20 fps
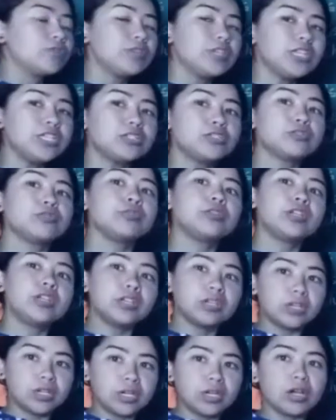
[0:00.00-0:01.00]
needs to
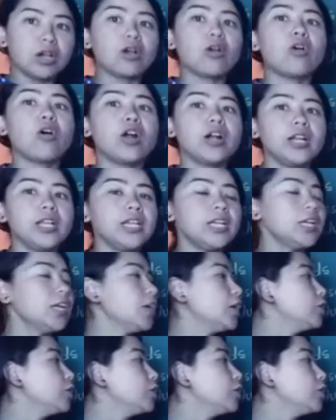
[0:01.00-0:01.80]
turn according